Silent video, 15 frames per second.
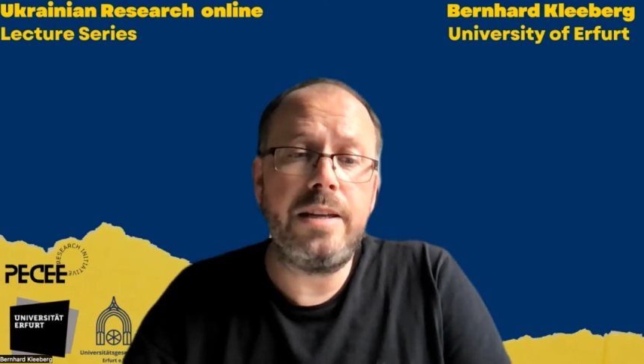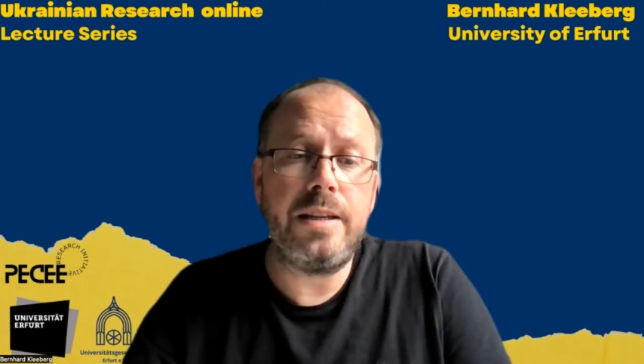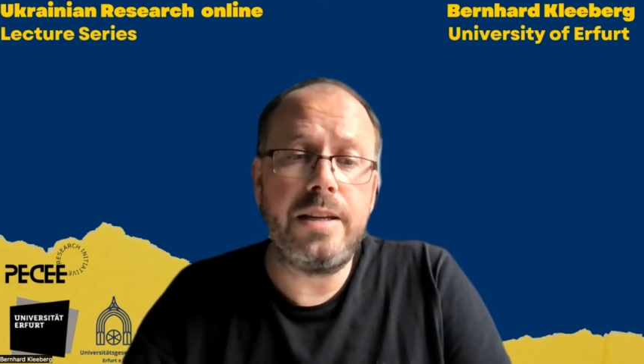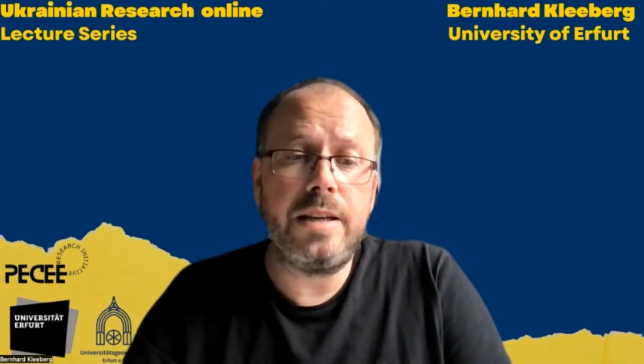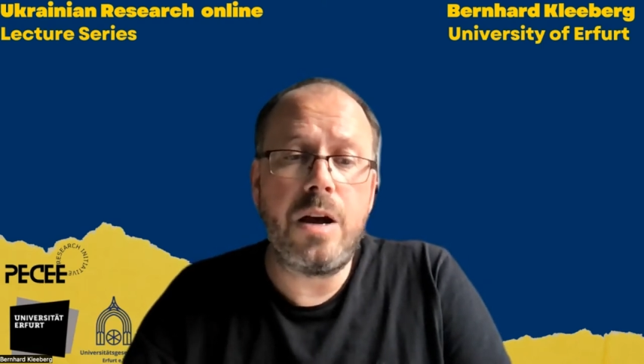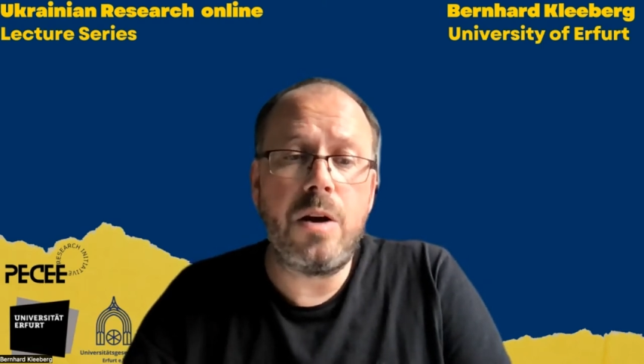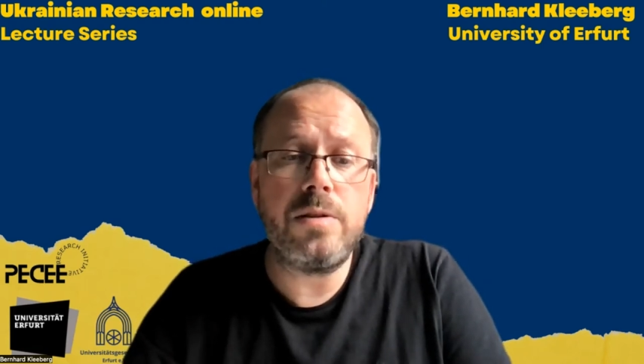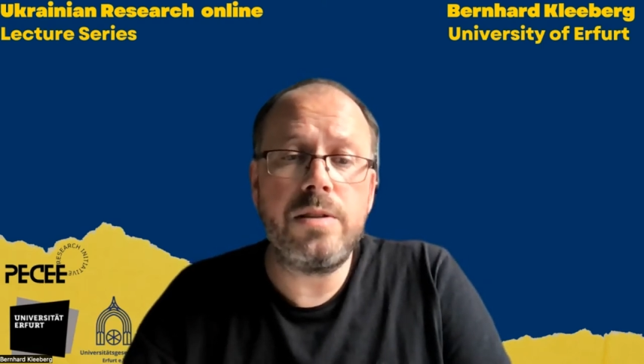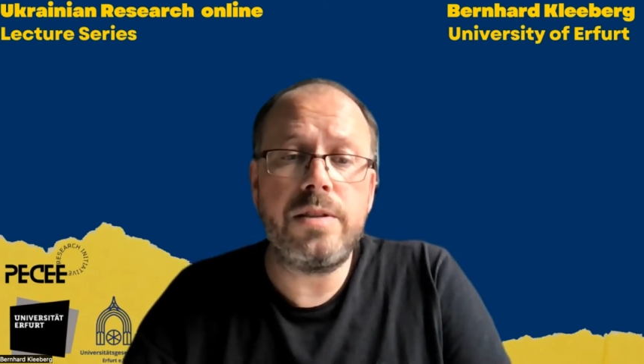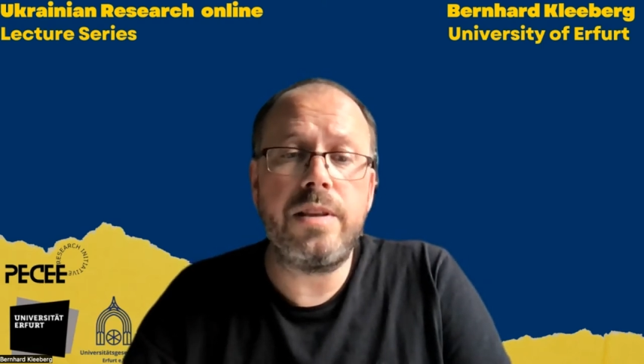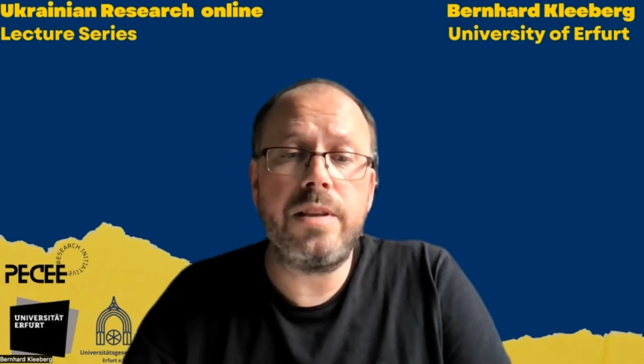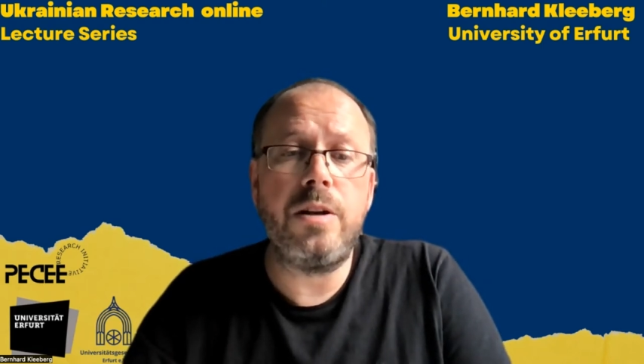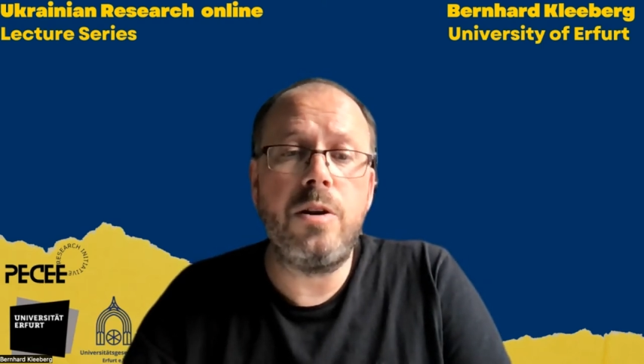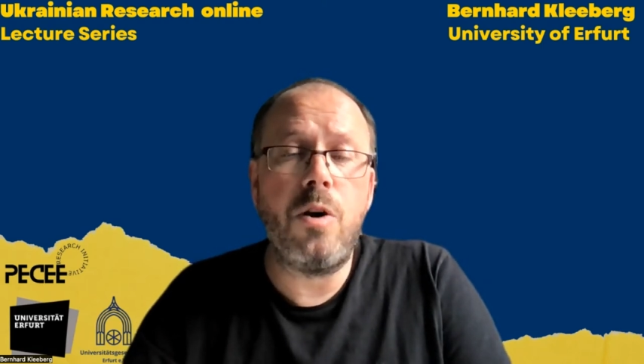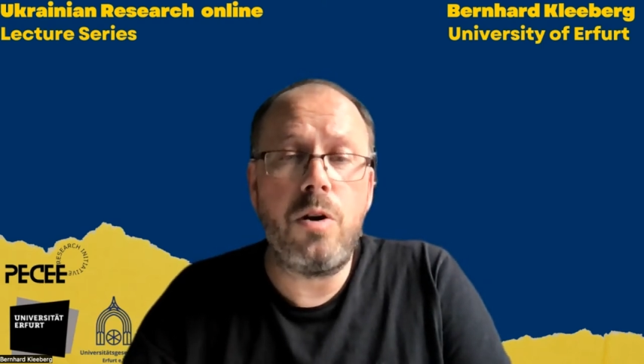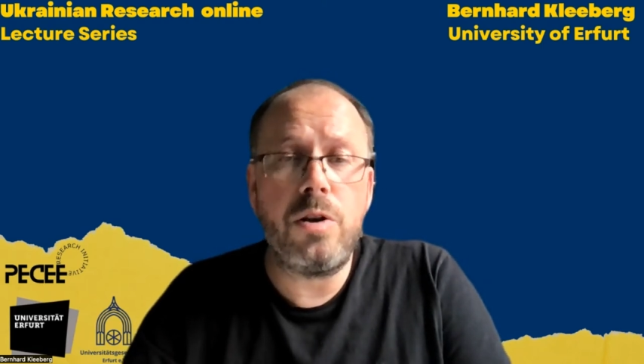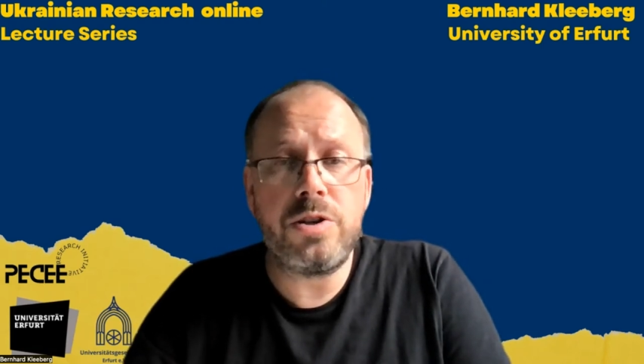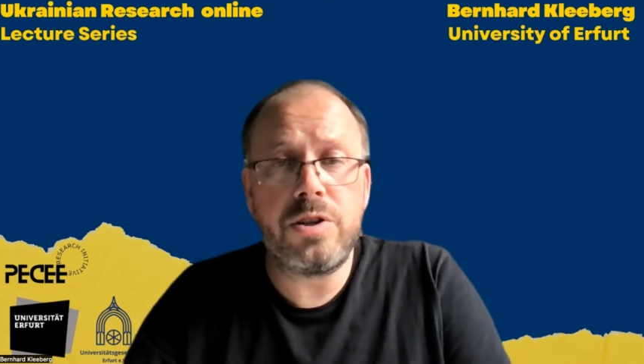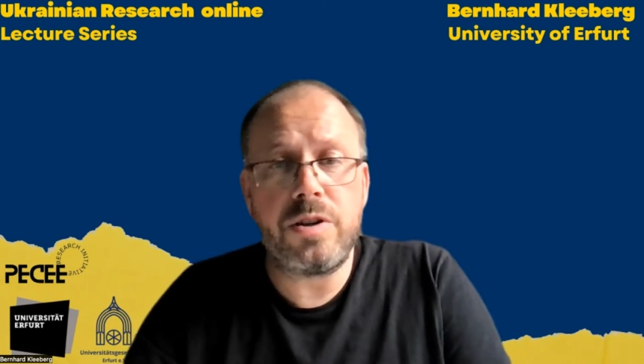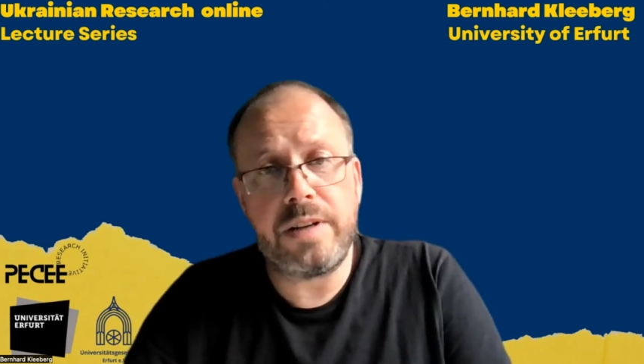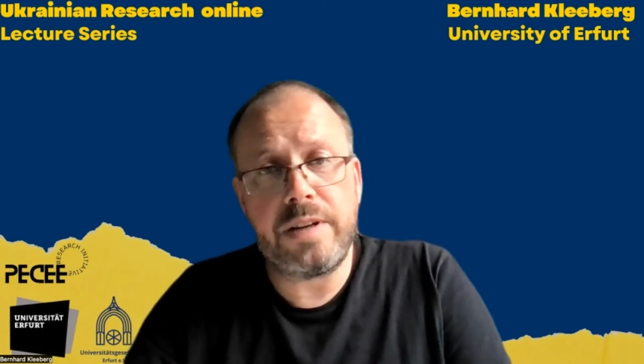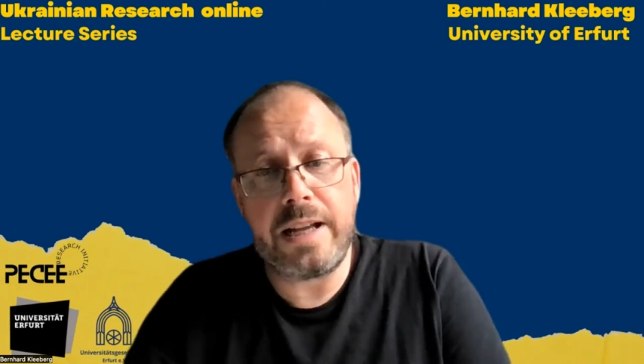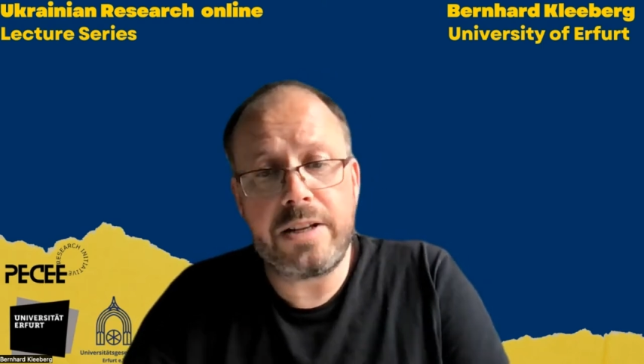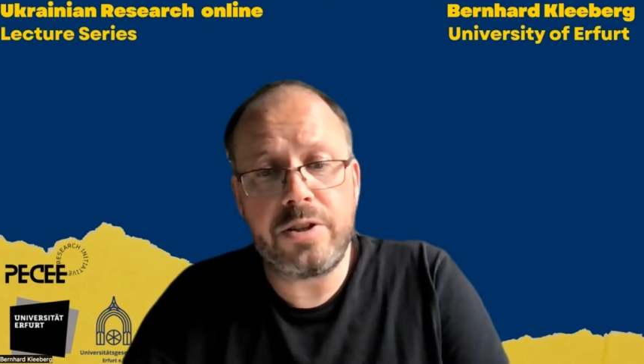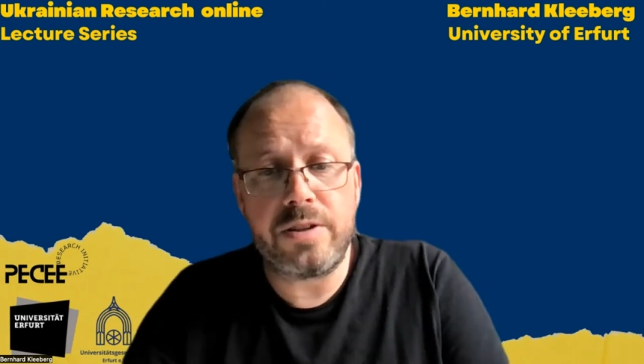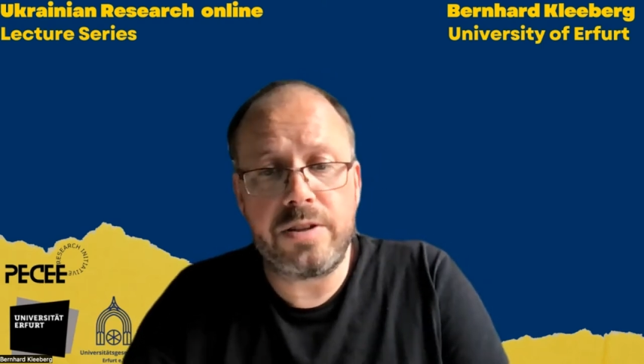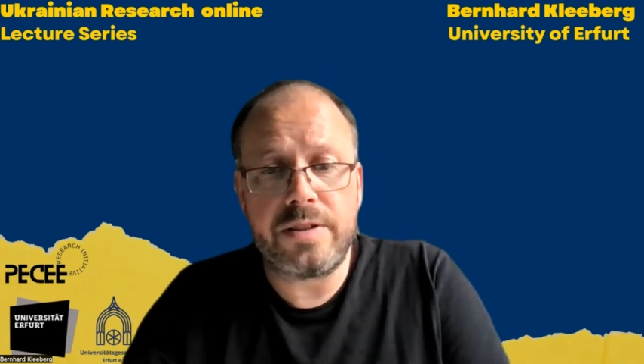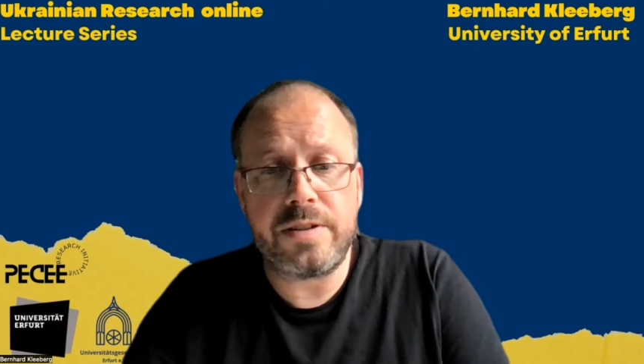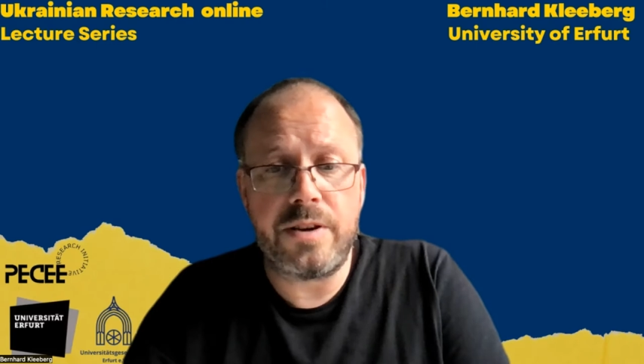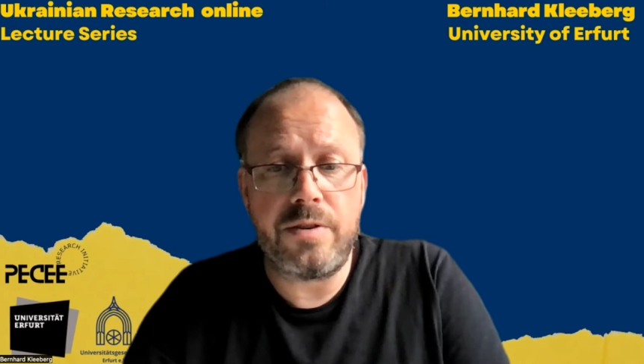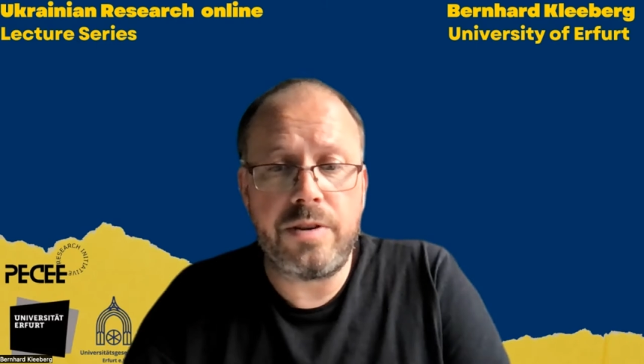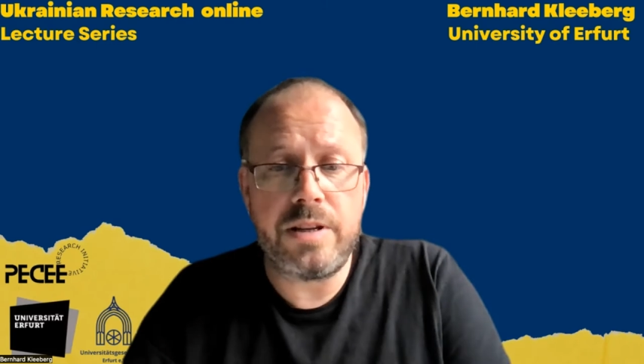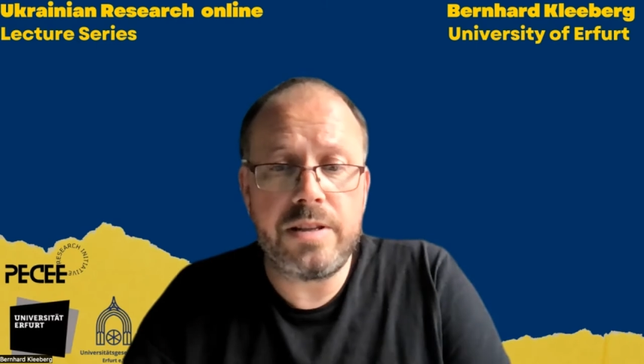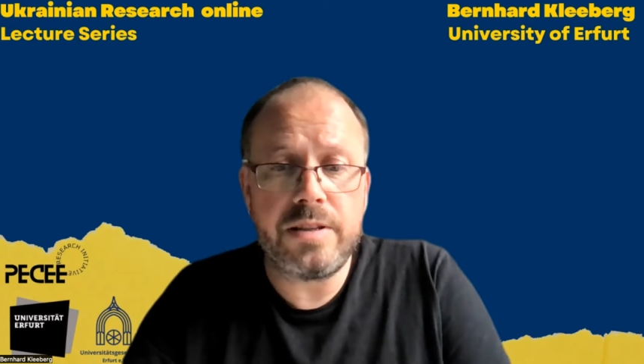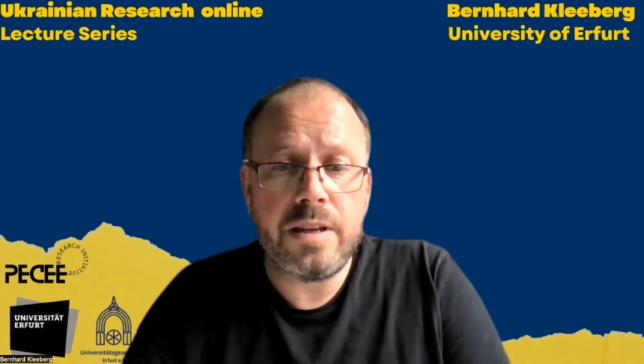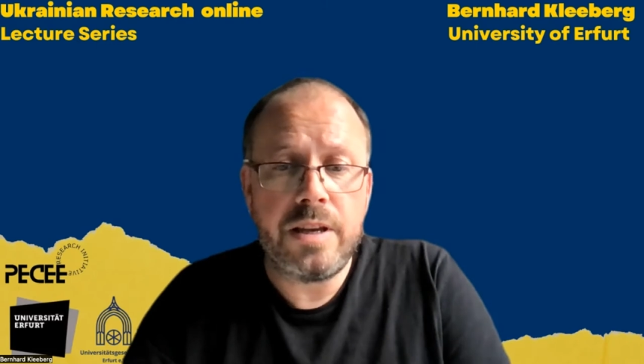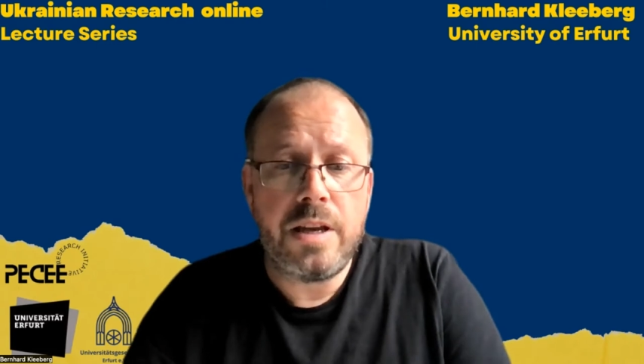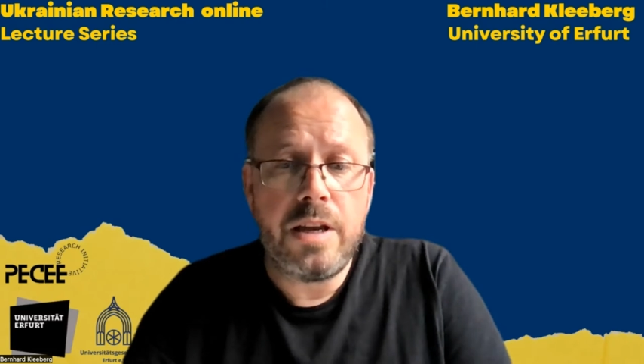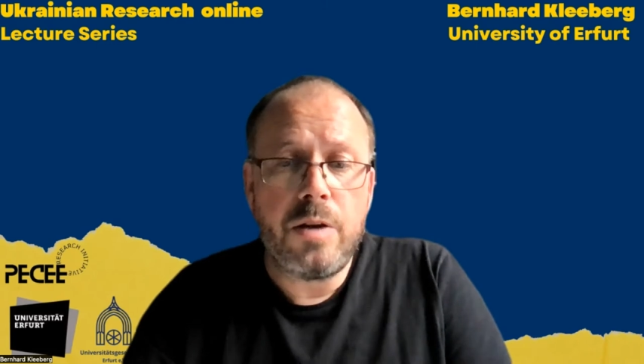announce the launch of a lecture series,